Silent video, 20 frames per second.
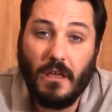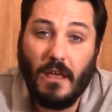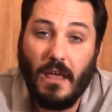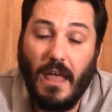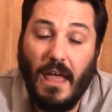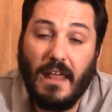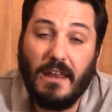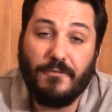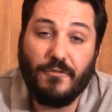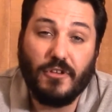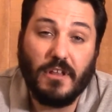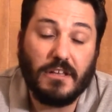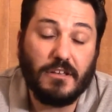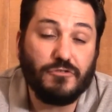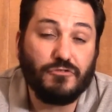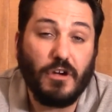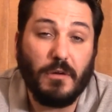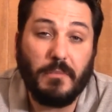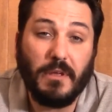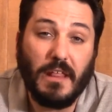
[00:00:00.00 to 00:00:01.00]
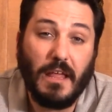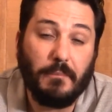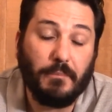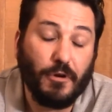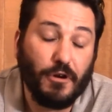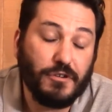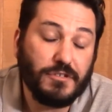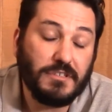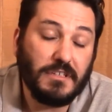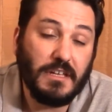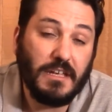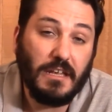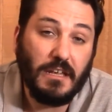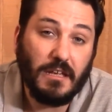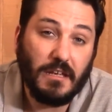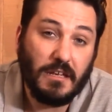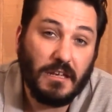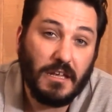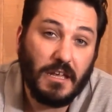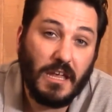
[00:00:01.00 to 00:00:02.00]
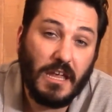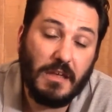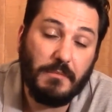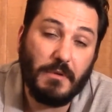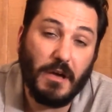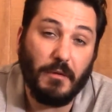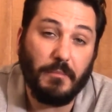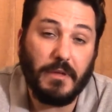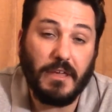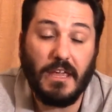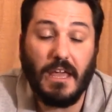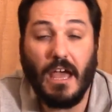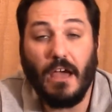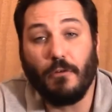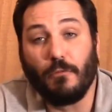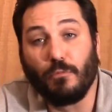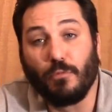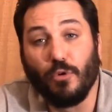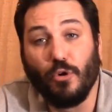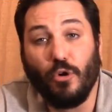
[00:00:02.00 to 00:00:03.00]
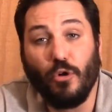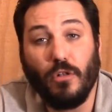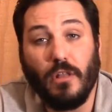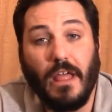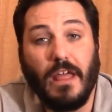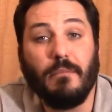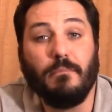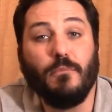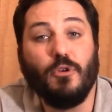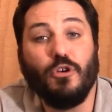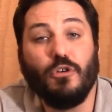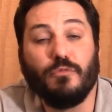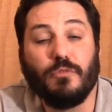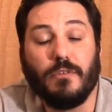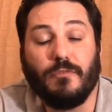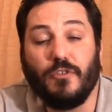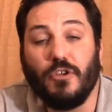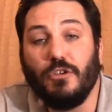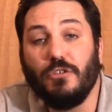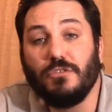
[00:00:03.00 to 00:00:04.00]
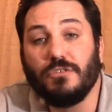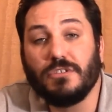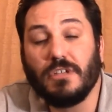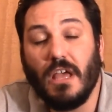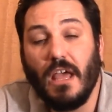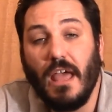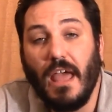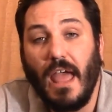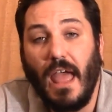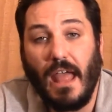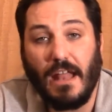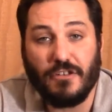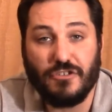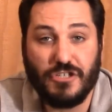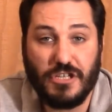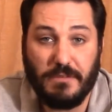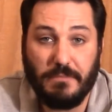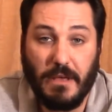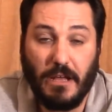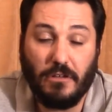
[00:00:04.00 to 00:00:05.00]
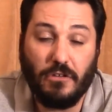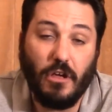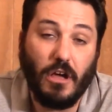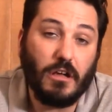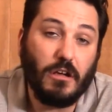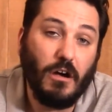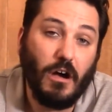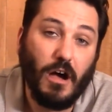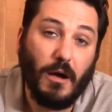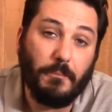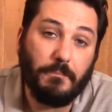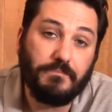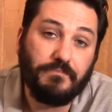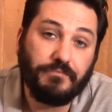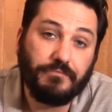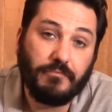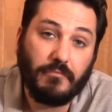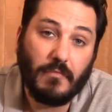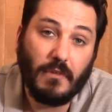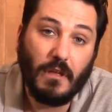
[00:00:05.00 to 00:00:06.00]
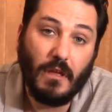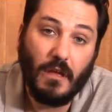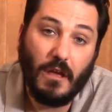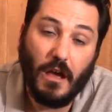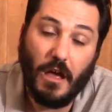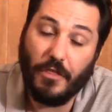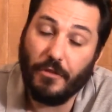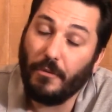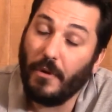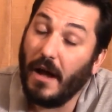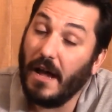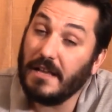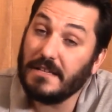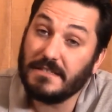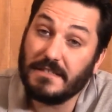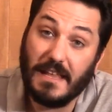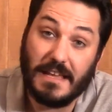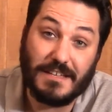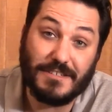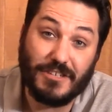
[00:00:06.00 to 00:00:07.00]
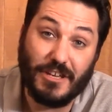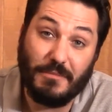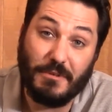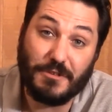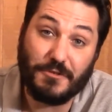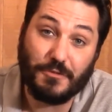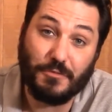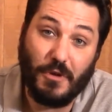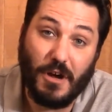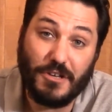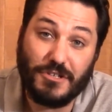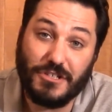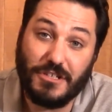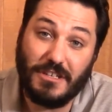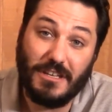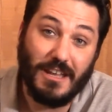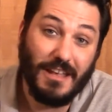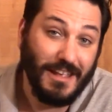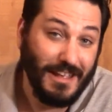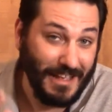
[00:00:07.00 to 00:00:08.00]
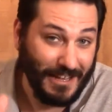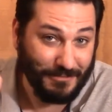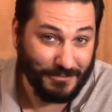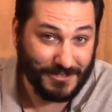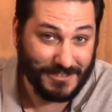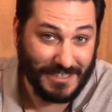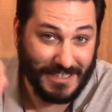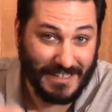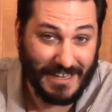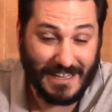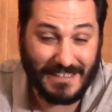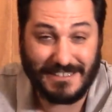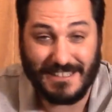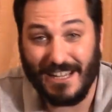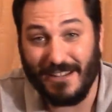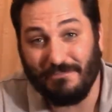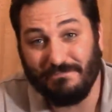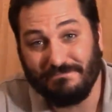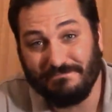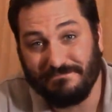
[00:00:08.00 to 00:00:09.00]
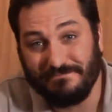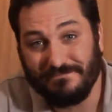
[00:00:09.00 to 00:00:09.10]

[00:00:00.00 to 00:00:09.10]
And if you'd like to drop me a line personally, email me at rollandmovereviews@gmail.com. Otherwise, thanks so much for watching, and we'll see you next time.